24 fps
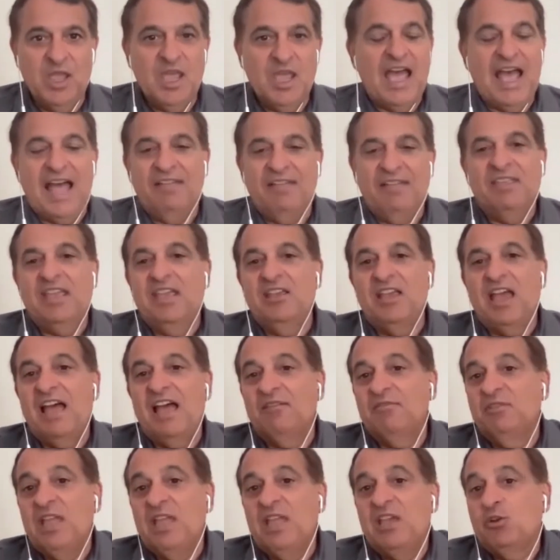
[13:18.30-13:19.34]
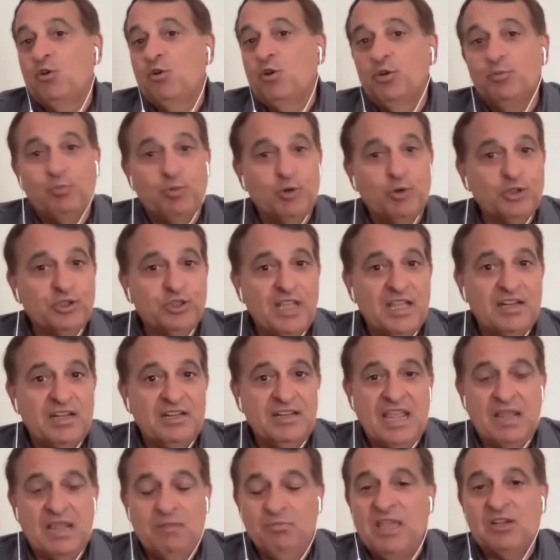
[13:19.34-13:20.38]
and they could put their
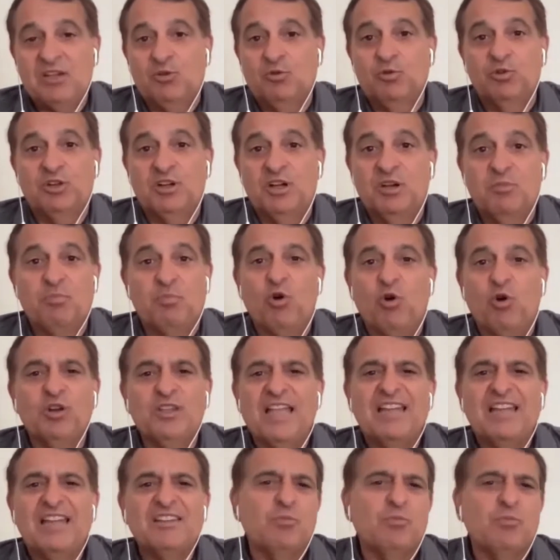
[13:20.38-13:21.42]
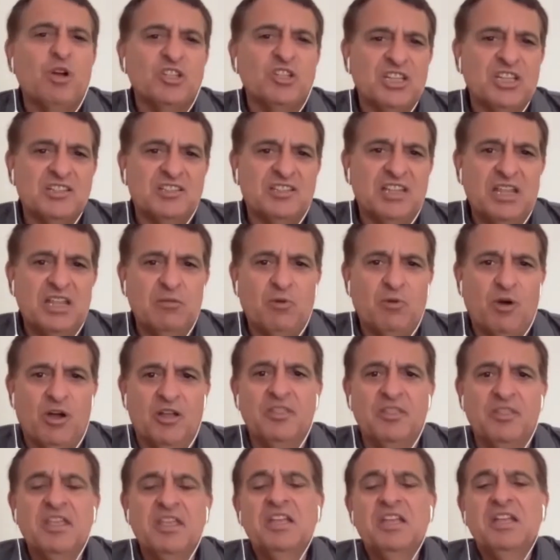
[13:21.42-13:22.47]
name, they could report as much as they want.
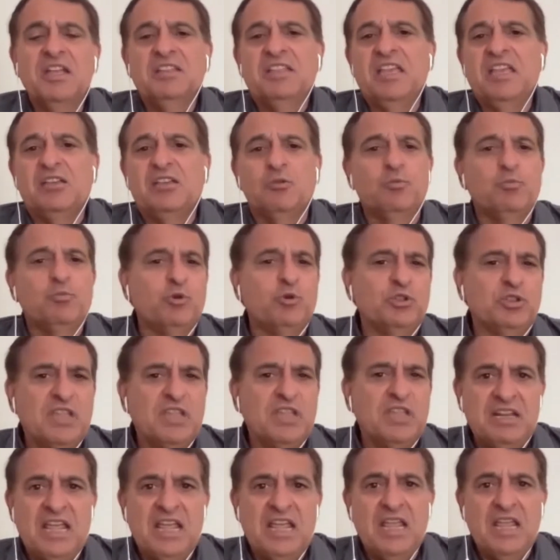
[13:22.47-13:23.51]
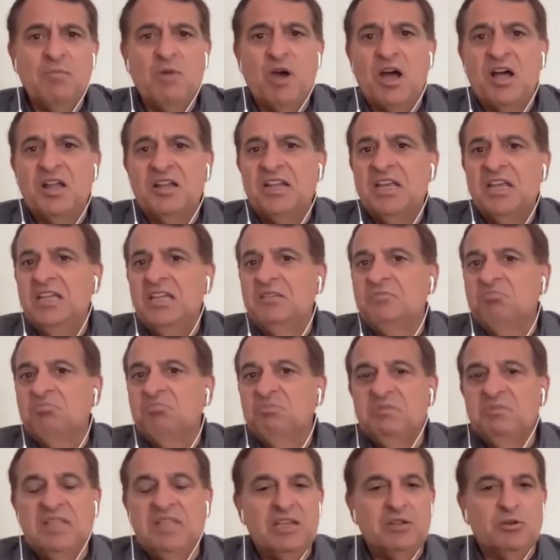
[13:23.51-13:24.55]
They could put their name on it.
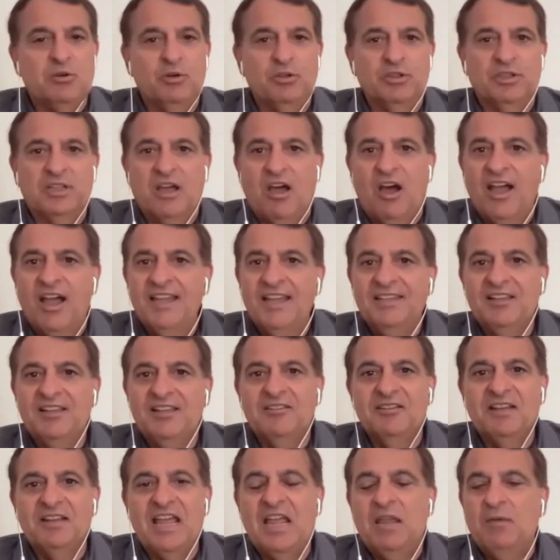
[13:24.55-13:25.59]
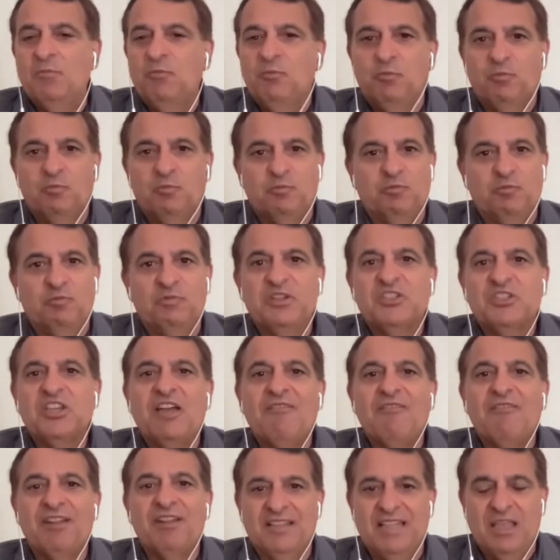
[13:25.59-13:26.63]
They could hide their name,
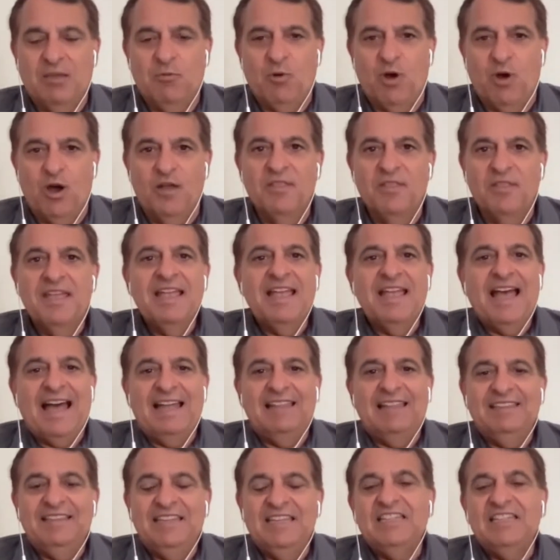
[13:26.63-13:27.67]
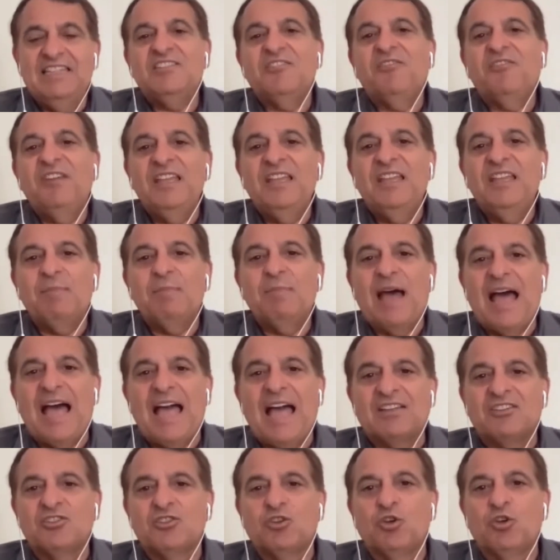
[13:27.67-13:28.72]
whichever they want. And these
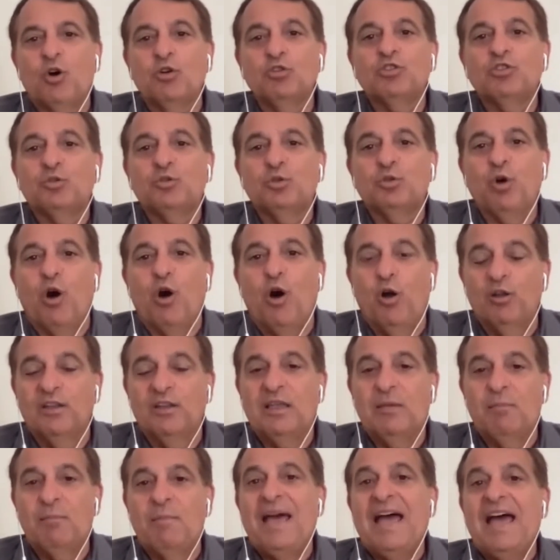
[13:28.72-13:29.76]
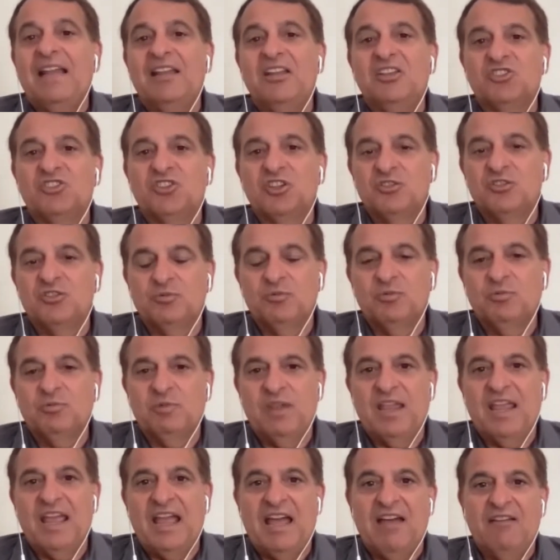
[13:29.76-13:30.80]
feedbacks goes to all the managers.
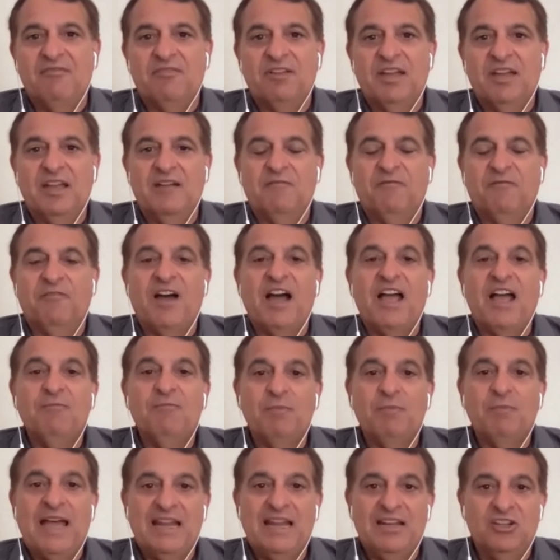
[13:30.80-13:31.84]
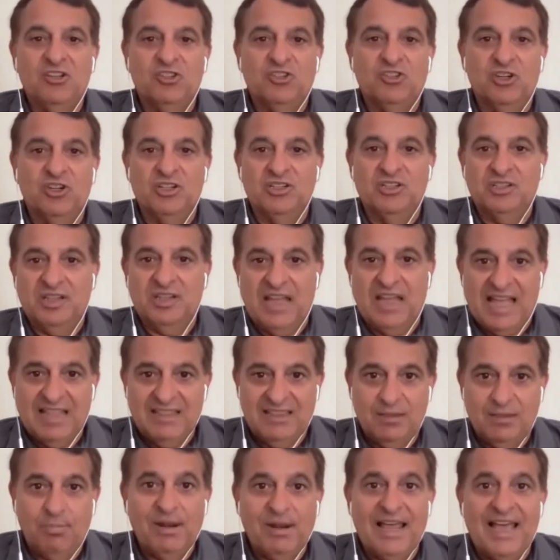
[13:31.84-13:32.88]
We have 5 managers at
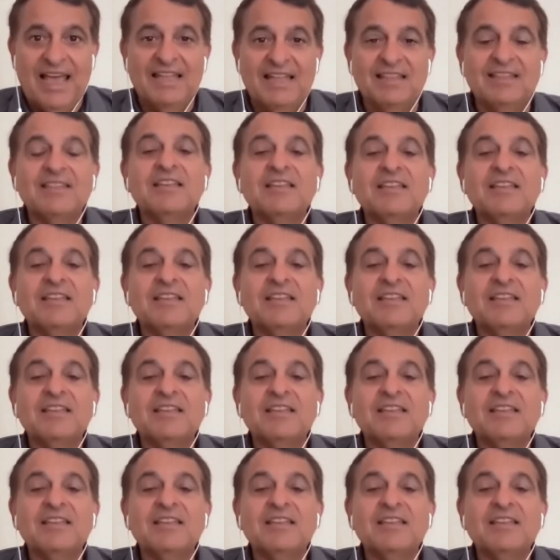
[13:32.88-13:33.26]
the plant,